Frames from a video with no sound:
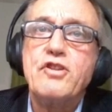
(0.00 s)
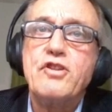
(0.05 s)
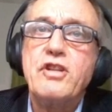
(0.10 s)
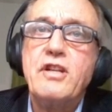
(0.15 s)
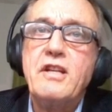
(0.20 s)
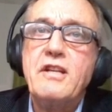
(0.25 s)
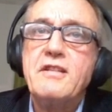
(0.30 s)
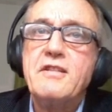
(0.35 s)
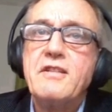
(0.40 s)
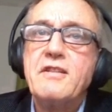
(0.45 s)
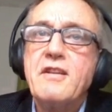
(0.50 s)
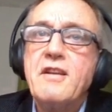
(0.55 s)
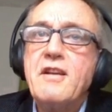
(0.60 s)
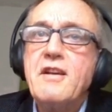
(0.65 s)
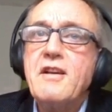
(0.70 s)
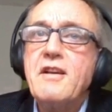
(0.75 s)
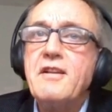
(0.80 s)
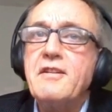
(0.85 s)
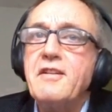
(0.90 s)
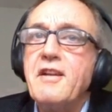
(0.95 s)
sheets.
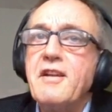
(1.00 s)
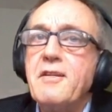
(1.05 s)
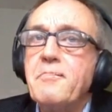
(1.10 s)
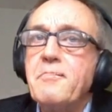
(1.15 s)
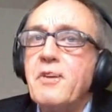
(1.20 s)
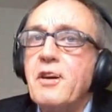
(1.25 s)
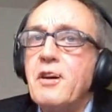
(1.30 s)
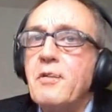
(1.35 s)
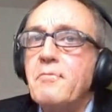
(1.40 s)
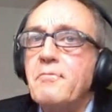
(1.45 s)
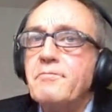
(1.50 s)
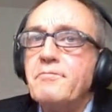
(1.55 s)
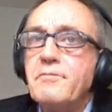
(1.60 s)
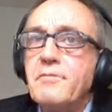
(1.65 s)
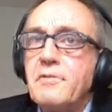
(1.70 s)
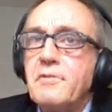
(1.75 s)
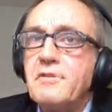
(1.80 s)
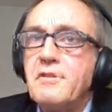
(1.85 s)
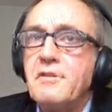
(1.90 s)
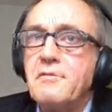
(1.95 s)
Then
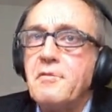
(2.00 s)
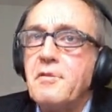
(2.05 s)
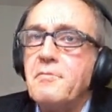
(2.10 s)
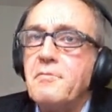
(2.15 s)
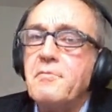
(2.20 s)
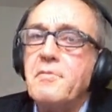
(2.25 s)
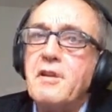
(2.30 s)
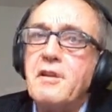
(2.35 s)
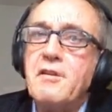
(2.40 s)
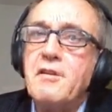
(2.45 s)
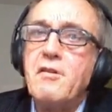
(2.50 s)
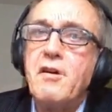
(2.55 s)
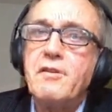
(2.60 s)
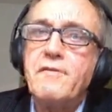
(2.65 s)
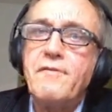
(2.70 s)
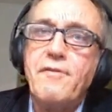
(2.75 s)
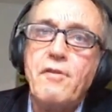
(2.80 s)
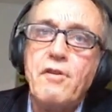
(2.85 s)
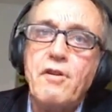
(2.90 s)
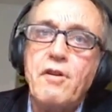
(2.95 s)
in
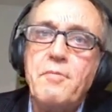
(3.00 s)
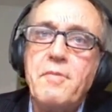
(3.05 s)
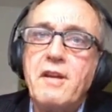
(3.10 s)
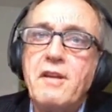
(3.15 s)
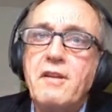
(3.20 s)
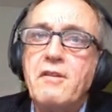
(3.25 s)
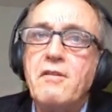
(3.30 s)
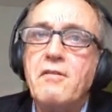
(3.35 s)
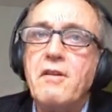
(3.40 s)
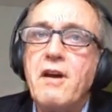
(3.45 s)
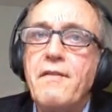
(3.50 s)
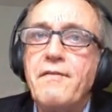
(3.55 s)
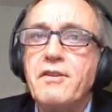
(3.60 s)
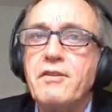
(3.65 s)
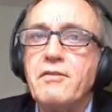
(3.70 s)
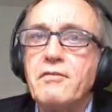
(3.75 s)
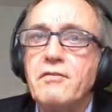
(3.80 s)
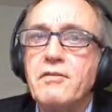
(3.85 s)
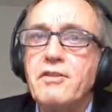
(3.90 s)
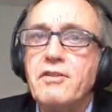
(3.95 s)
hot forming, you have
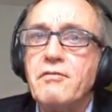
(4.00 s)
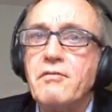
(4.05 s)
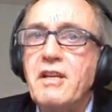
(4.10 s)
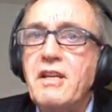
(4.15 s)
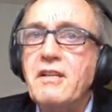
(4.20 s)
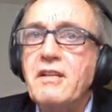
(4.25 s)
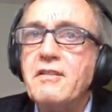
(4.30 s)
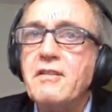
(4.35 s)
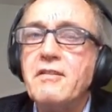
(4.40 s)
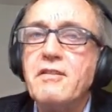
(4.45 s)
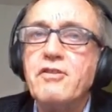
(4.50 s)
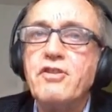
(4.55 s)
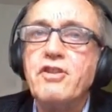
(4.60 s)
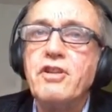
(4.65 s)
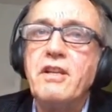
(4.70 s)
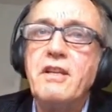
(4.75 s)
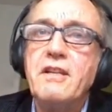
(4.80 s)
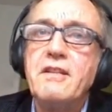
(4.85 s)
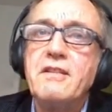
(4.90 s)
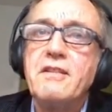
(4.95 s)
to heat the
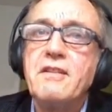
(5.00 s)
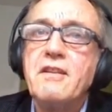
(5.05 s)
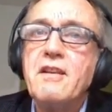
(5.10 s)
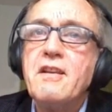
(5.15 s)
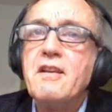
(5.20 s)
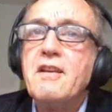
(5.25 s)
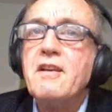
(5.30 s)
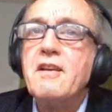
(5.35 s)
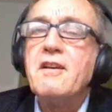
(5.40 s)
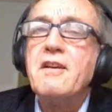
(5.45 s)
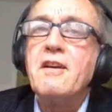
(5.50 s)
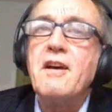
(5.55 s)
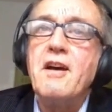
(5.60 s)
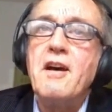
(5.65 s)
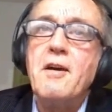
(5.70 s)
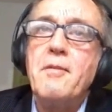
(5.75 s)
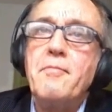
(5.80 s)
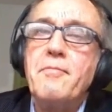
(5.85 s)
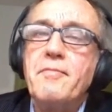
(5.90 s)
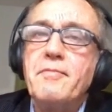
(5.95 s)
sheets.
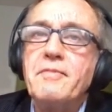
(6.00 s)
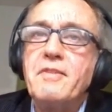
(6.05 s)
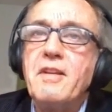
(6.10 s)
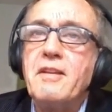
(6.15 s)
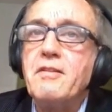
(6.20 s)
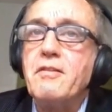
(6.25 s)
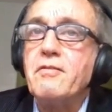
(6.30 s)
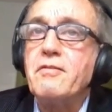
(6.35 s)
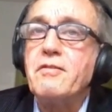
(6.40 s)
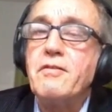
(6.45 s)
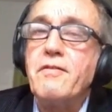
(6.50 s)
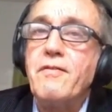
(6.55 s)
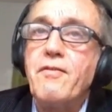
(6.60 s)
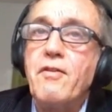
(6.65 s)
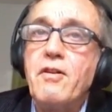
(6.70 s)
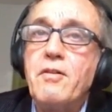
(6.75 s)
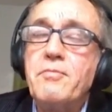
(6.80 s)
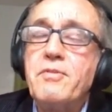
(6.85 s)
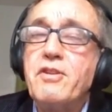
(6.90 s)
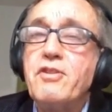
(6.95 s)
Then you
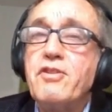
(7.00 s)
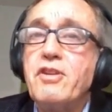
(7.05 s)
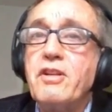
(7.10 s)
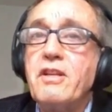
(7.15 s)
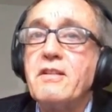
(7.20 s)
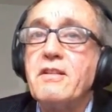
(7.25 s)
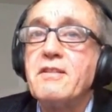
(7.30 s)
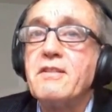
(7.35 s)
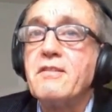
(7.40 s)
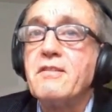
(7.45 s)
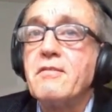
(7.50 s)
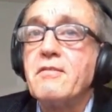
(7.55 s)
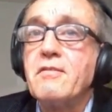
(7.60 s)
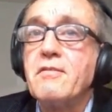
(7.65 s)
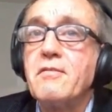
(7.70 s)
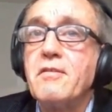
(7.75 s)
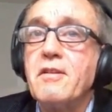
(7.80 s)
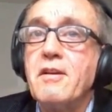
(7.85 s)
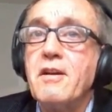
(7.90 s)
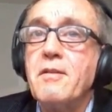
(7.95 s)
form the sheets.
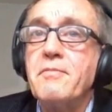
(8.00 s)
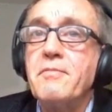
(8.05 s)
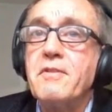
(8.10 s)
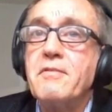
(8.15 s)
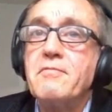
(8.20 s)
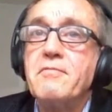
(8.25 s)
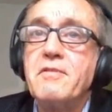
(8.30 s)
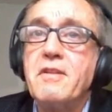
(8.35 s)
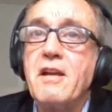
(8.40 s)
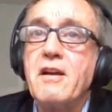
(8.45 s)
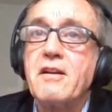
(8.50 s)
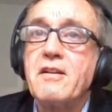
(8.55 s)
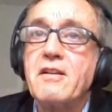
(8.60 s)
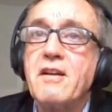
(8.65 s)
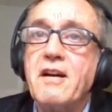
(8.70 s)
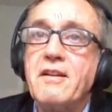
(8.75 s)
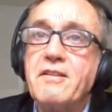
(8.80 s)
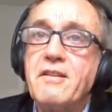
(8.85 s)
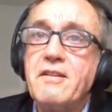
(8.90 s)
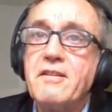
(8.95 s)
They are
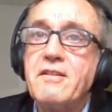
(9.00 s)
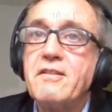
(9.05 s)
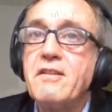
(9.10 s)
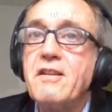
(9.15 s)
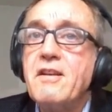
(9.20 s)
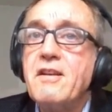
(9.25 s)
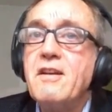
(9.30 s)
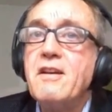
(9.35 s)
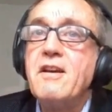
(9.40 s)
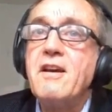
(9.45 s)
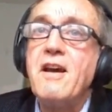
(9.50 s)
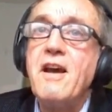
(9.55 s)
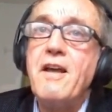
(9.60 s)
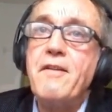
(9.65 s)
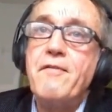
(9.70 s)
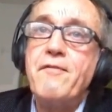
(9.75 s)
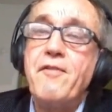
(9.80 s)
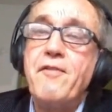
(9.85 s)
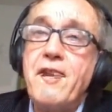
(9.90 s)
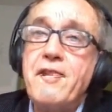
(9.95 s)
cutted.
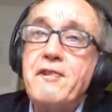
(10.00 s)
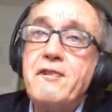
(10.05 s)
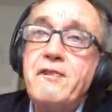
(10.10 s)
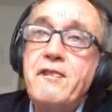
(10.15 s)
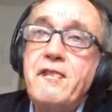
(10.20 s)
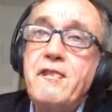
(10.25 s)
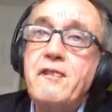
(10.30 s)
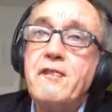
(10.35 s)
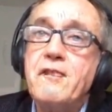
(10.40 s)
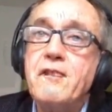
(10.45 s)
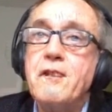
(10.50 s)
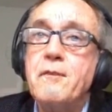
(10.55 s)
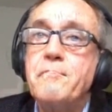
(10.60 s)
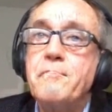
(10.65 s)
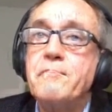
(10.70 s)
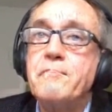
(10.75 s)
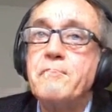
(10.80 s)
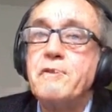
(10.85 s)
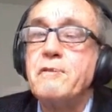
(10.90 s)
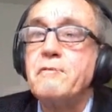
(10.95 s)
And finally,
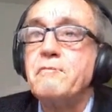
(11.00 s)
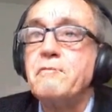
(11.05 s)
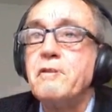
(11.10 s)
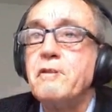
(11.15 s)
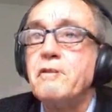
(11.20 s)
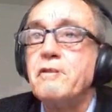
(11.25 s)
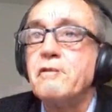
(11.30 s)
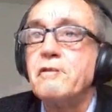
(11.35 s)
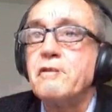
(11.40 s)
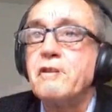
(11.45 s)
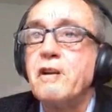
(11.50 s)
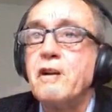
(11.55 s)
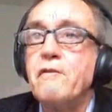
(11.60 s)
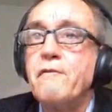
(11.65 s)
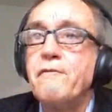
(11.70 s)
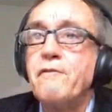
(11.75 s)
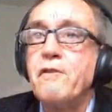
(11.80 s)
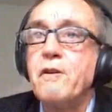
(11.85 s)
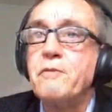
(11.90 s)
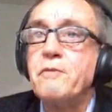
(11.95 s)
you
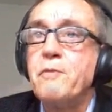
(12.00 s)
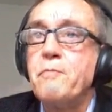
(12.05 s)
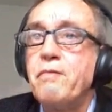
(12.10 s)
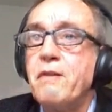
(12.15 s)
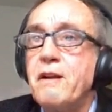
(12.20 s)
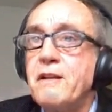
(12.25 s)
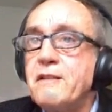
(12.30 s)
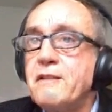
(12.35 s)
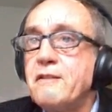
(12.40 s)
go from the